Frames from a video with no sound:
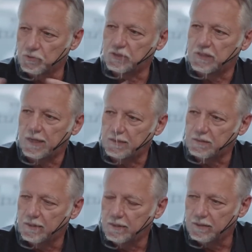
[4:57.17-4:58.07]

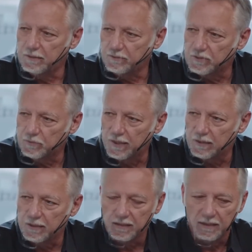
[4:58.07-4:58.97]
state, and it was
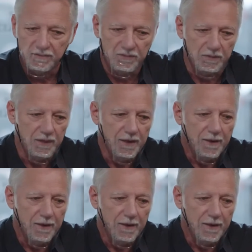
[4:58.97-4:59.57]
rarely ever.